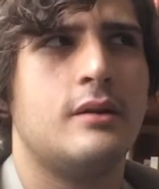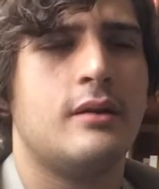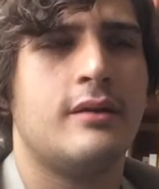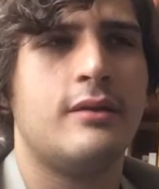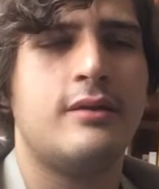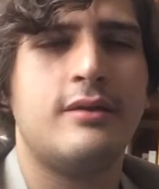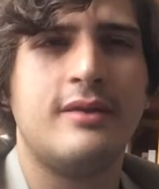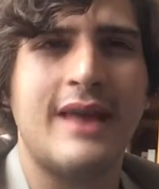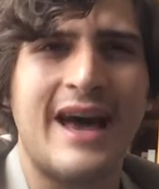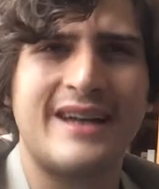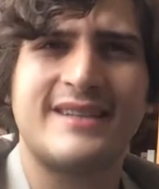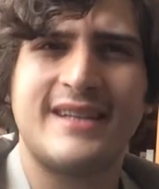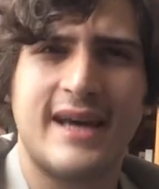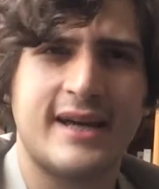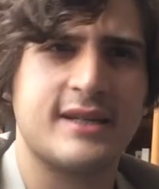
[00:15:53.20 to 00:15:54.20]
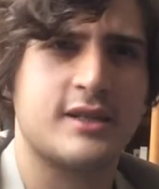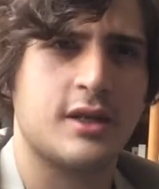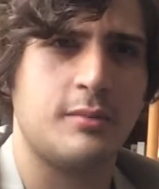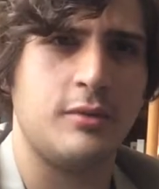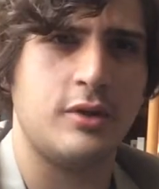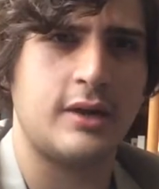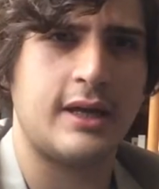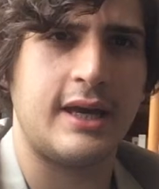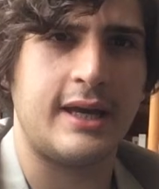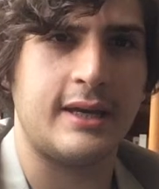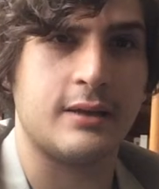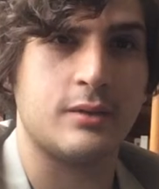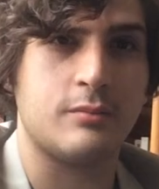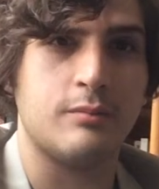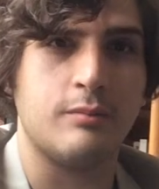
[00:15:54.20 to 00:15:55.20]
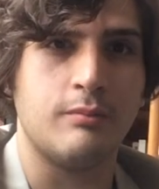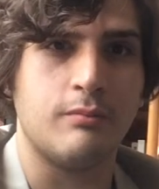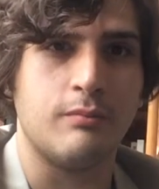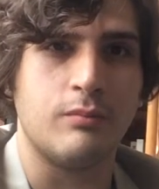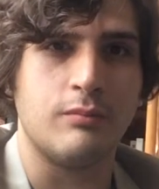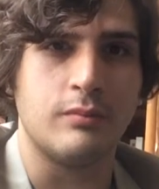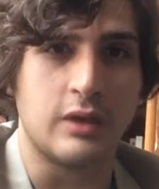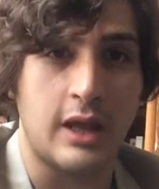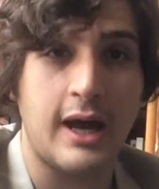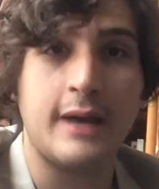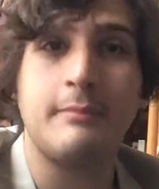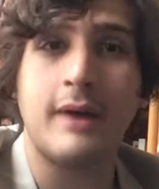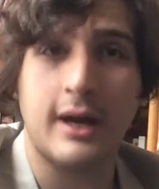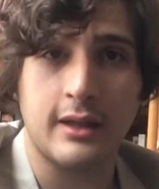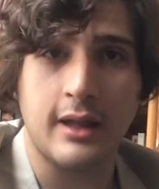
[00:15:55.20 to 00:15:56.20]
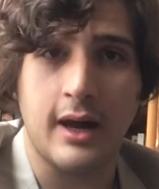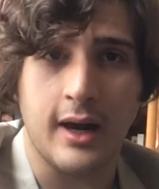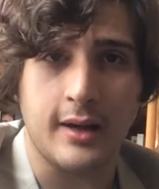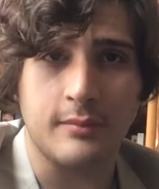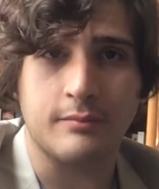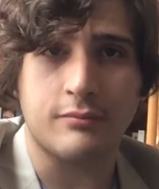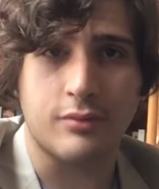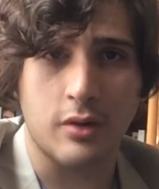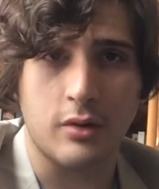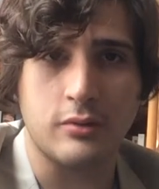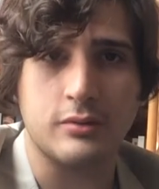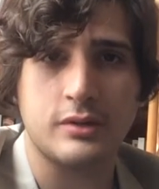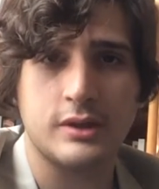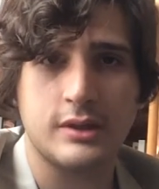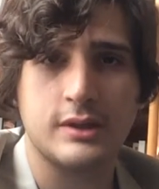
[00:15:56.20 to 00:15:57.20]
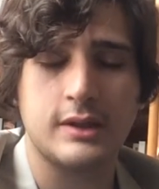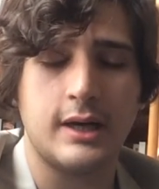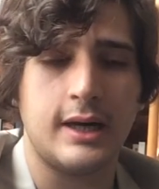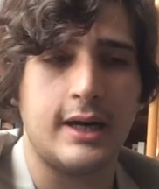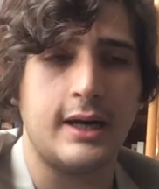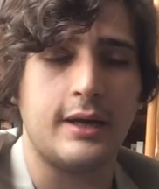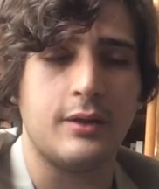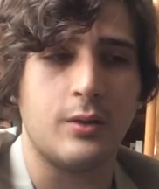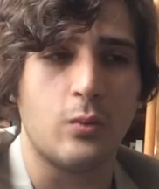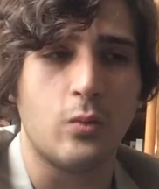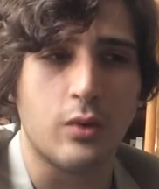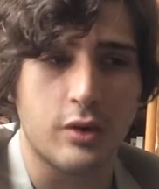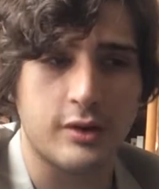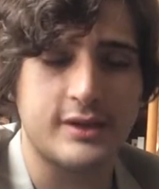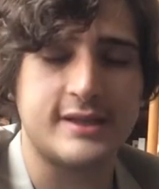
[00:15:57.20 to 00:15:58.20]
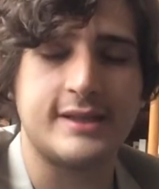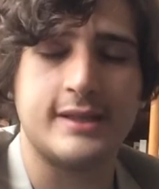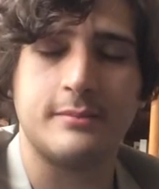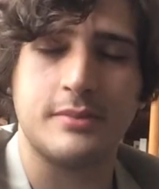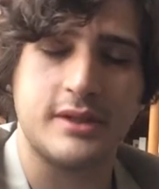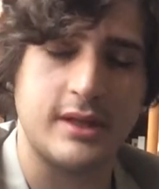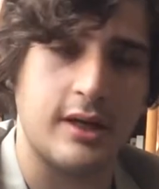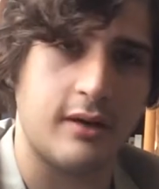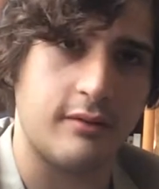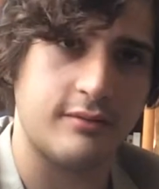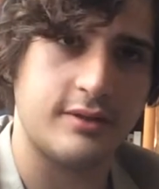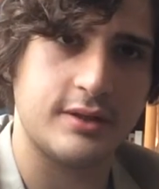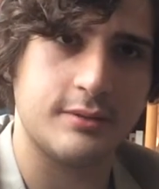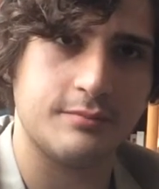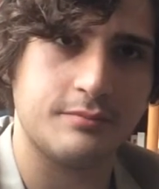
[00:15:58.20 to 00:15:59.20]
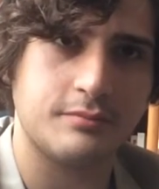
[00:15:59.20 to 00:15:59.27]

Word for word: that text communicating line by line, prose, uh, the words themselves?